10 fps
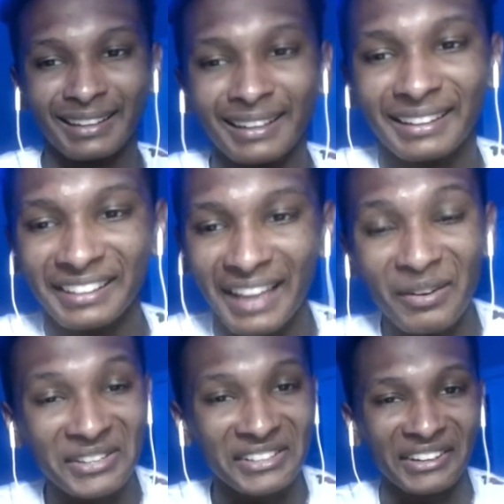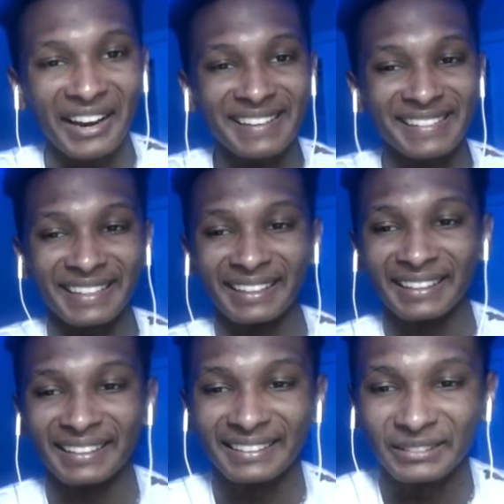That was crazy.
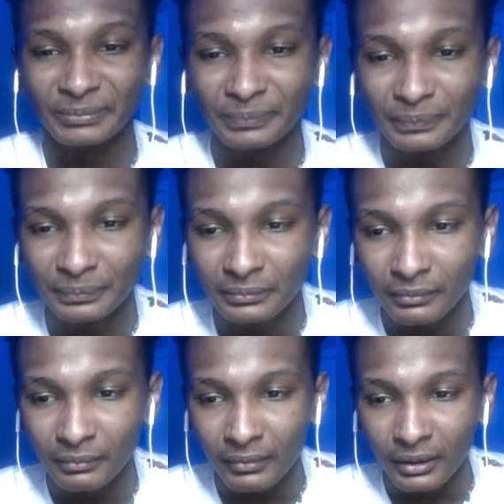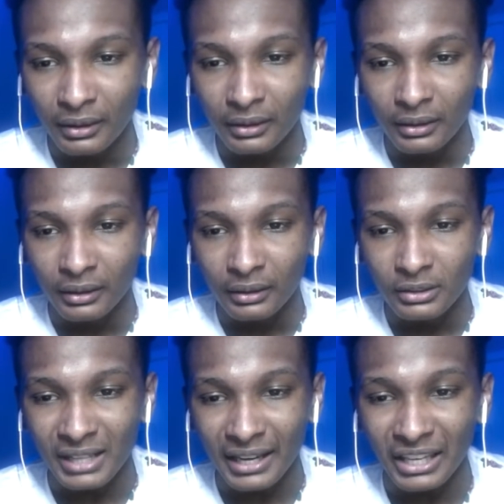
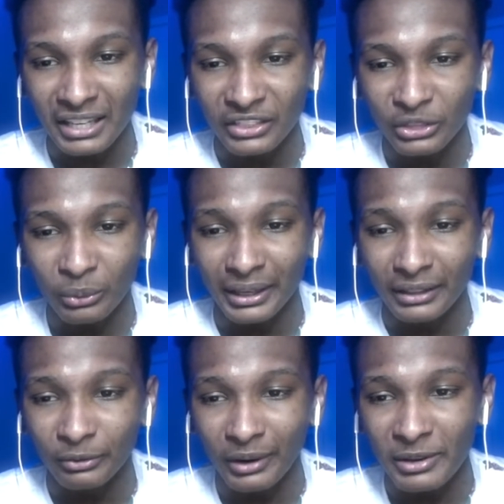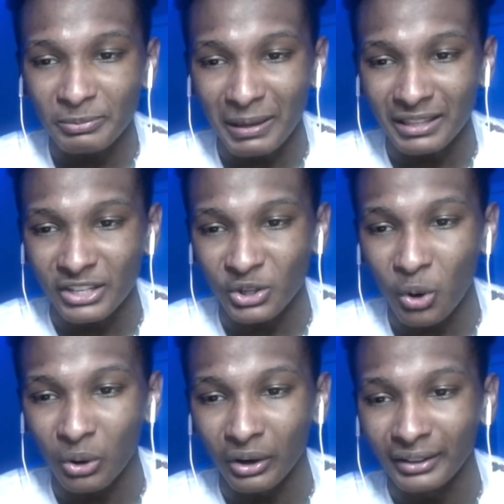Second and 3. Rams about to
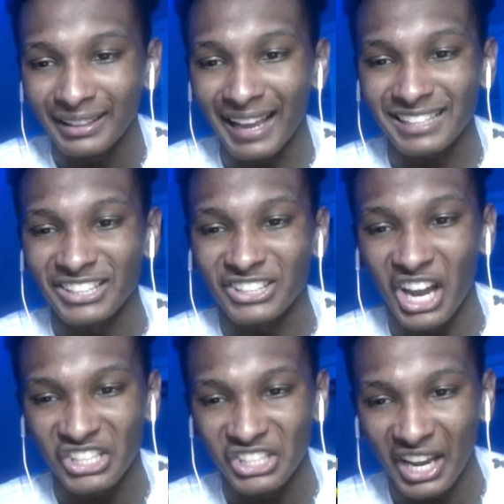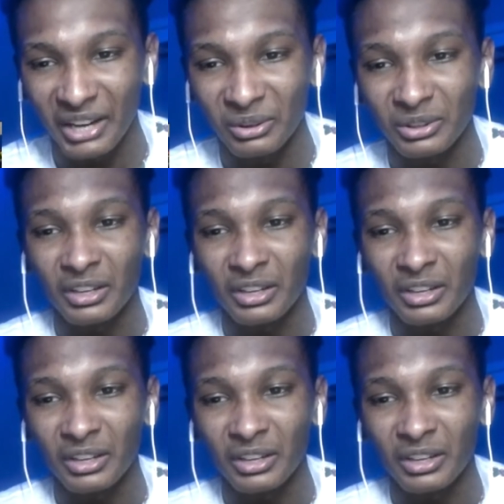score. And that's a touchdown